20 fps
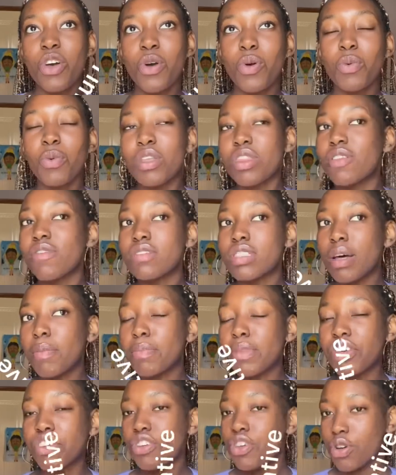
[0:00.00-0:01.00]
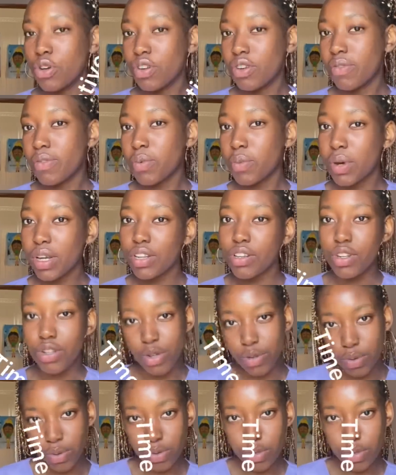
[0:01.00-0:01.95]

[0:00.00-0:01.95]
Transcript: worth of something you don't even want to do.